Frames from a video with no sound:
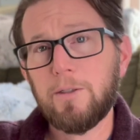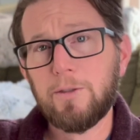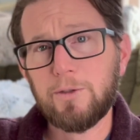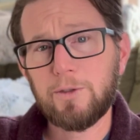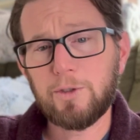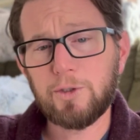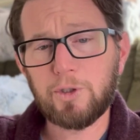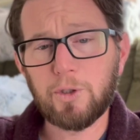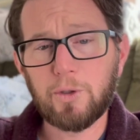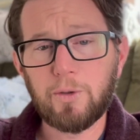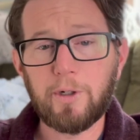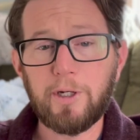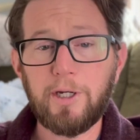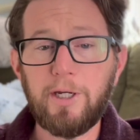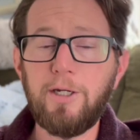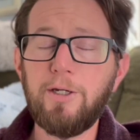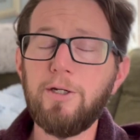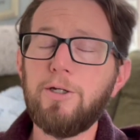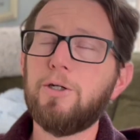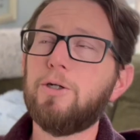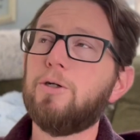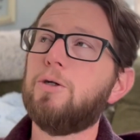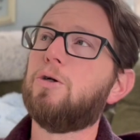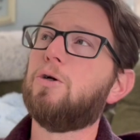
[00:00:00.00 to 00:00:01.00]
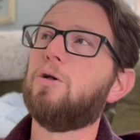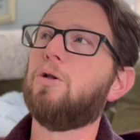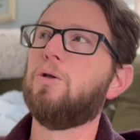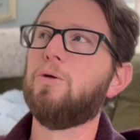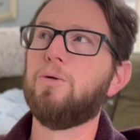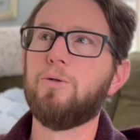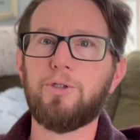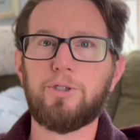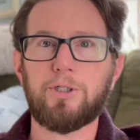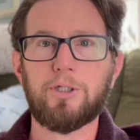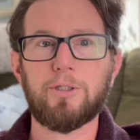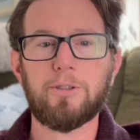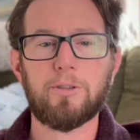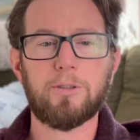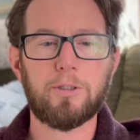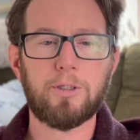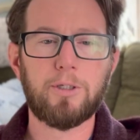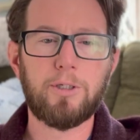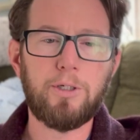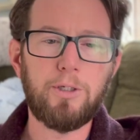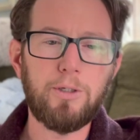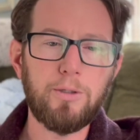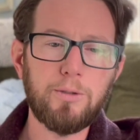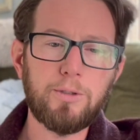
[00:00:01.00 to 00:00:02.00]
So, in conclusion,
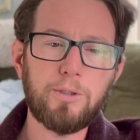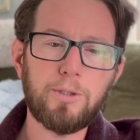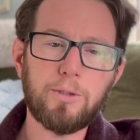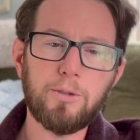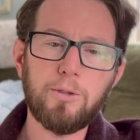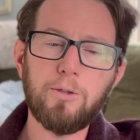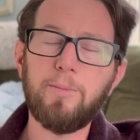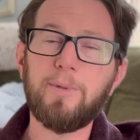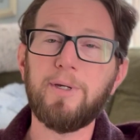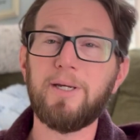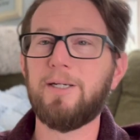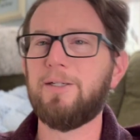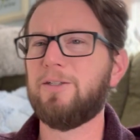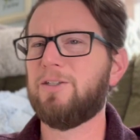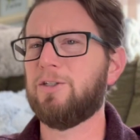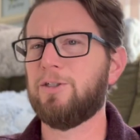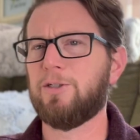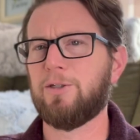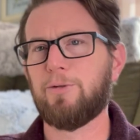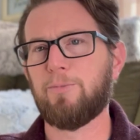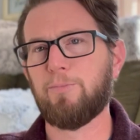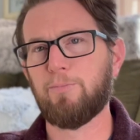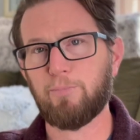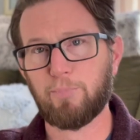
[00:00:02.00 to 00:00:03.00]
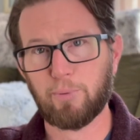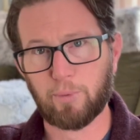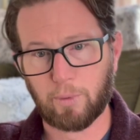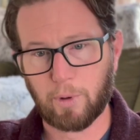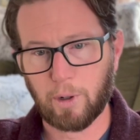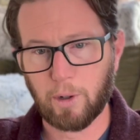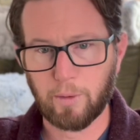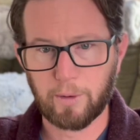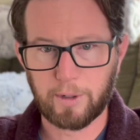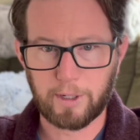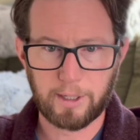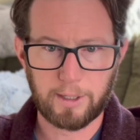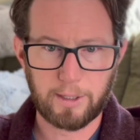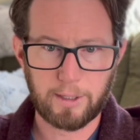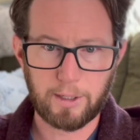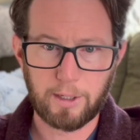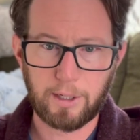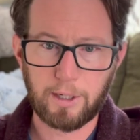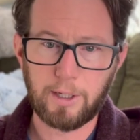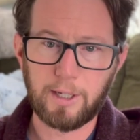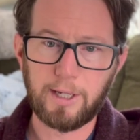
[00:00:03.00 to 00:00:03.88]
YouTube isn't broken.